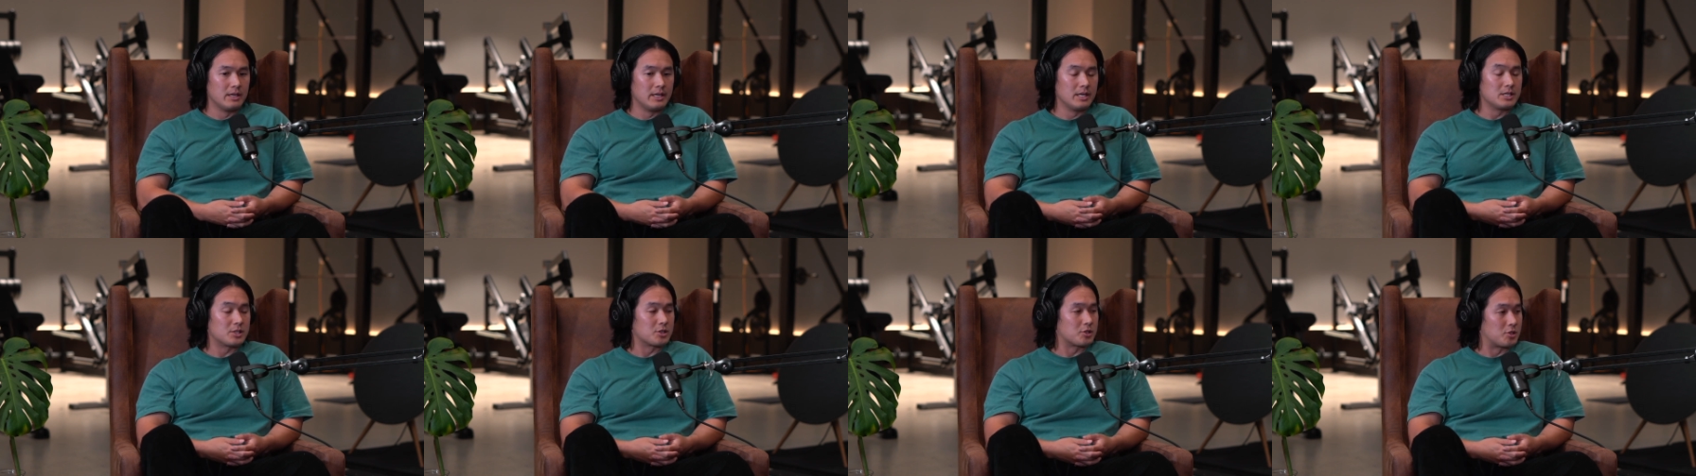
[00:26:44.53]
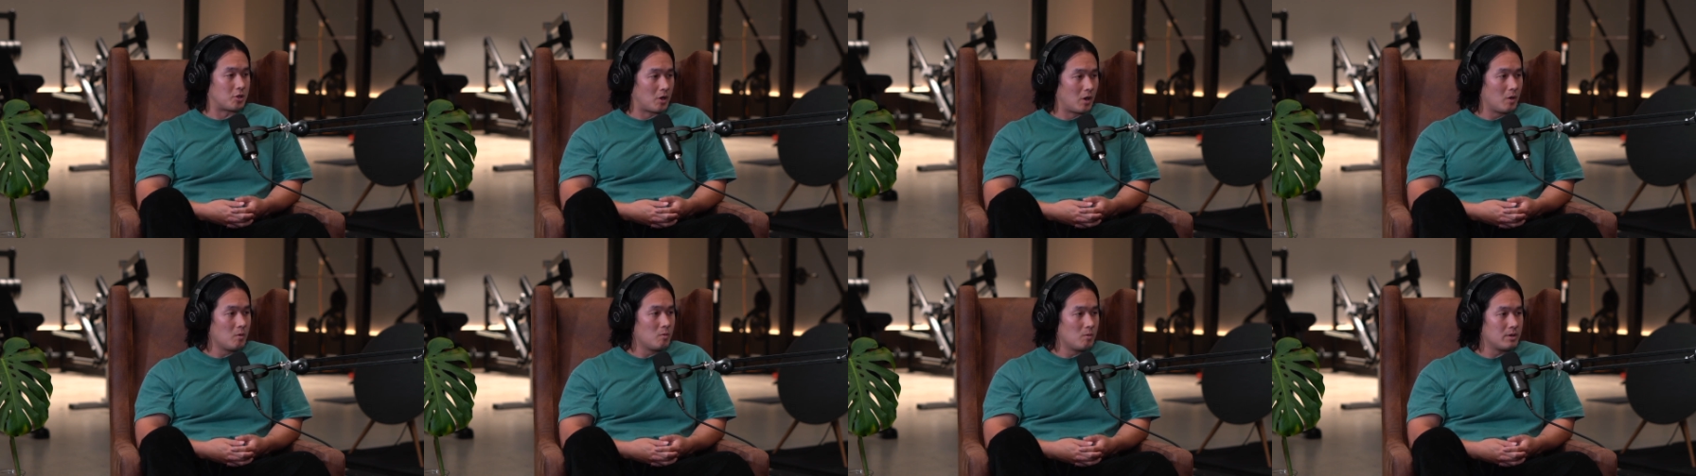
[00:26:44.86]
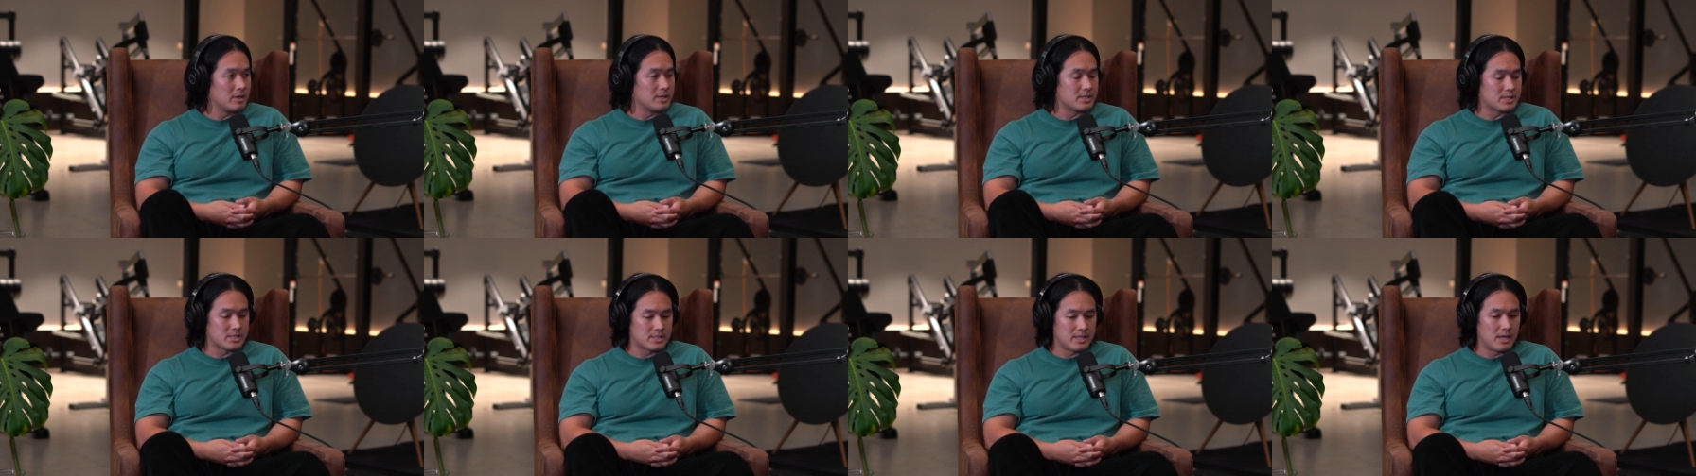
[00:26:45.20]
start
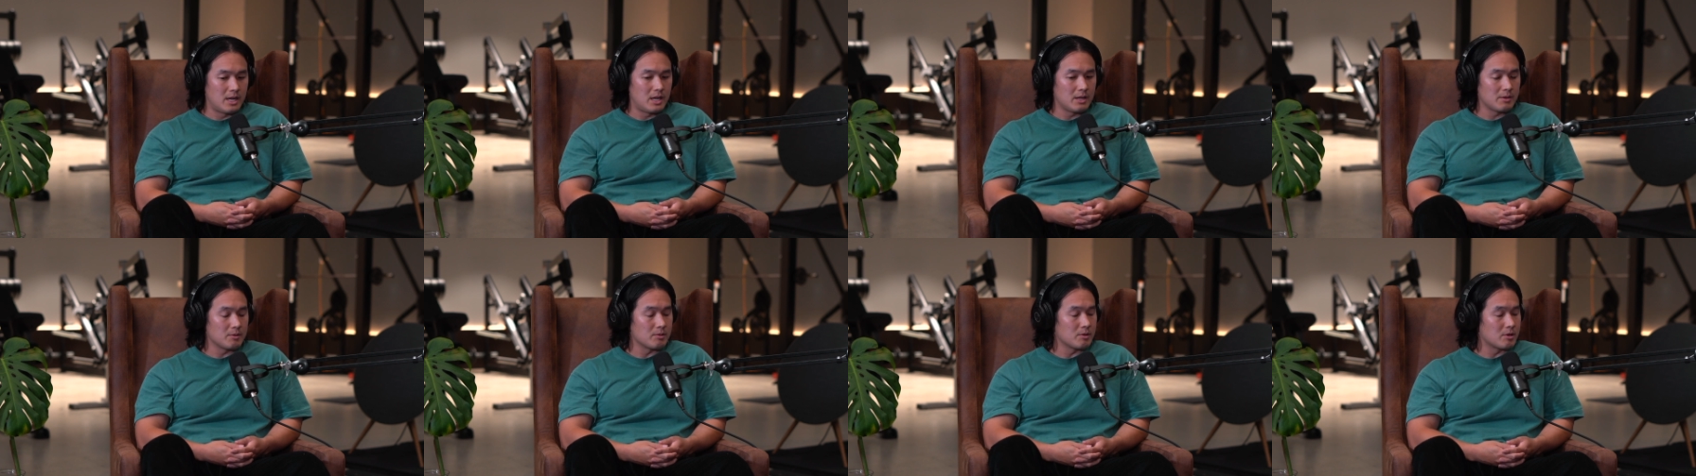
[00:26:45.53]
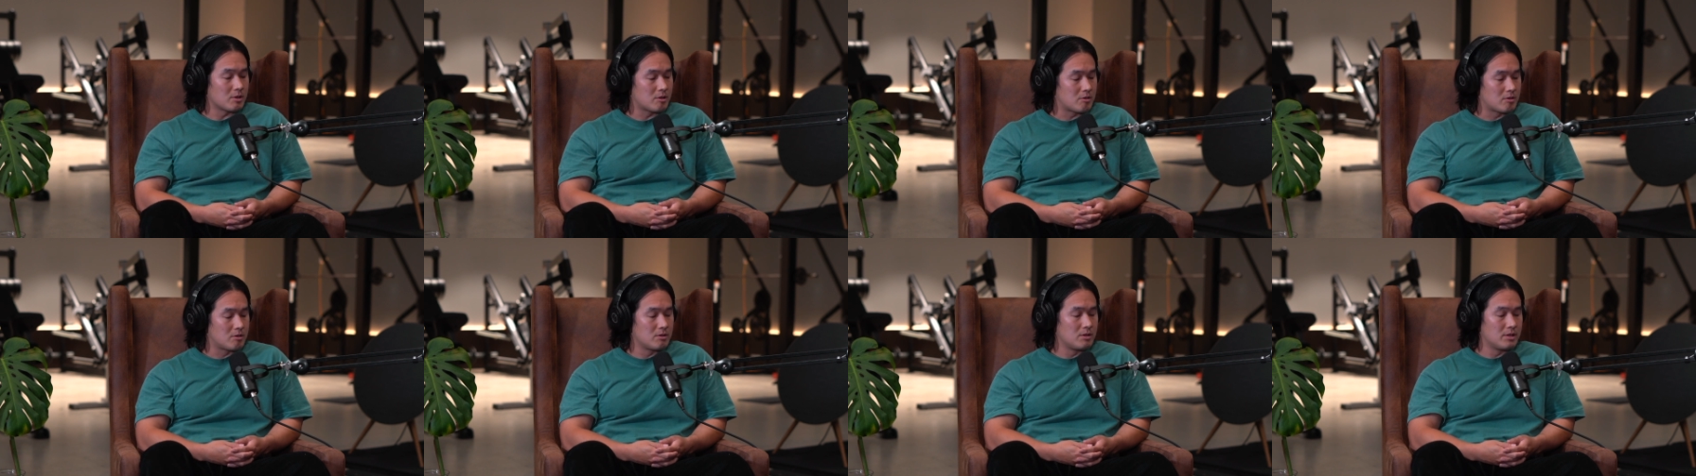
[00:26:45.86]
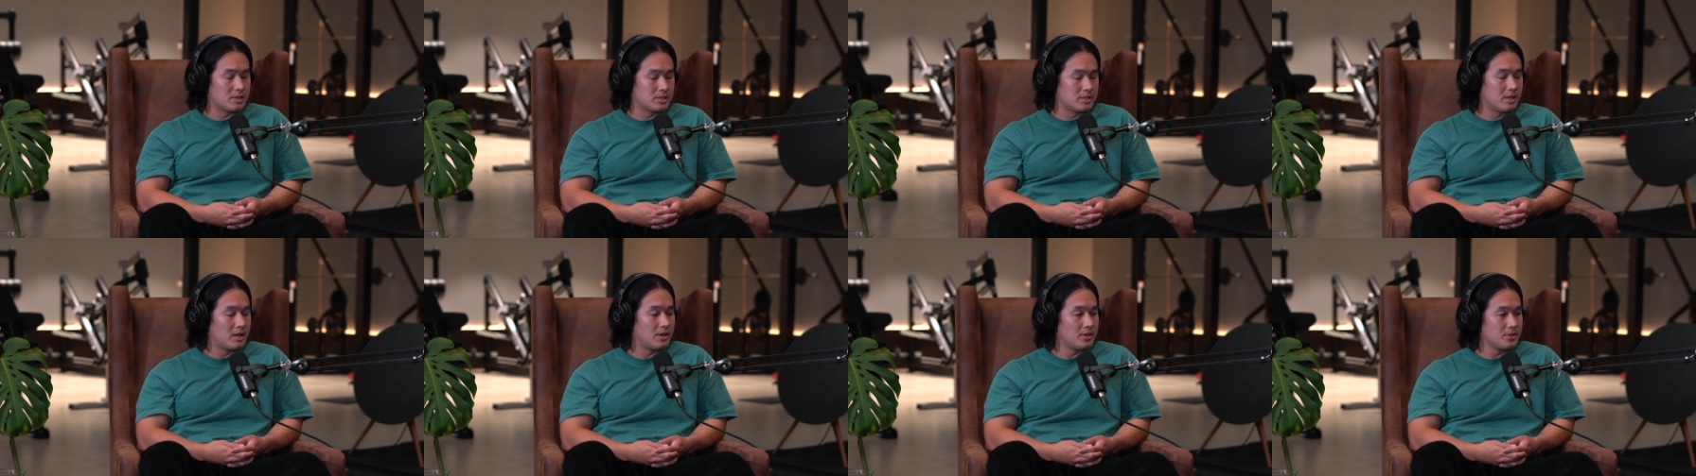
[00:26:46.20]

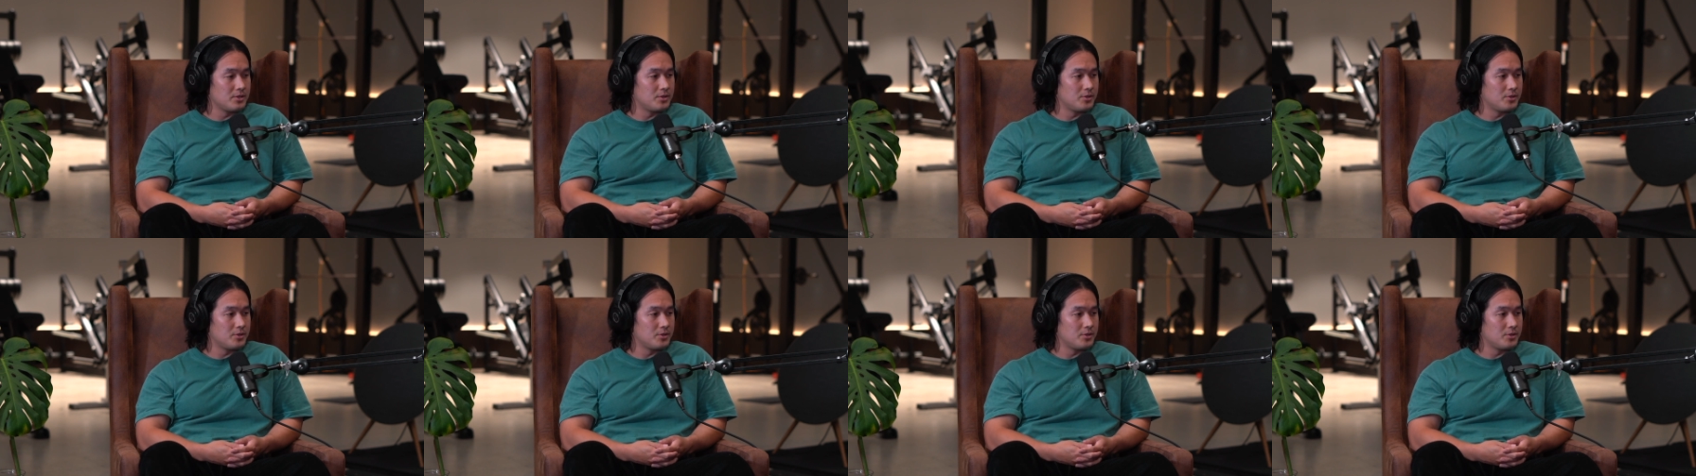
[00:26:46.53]
a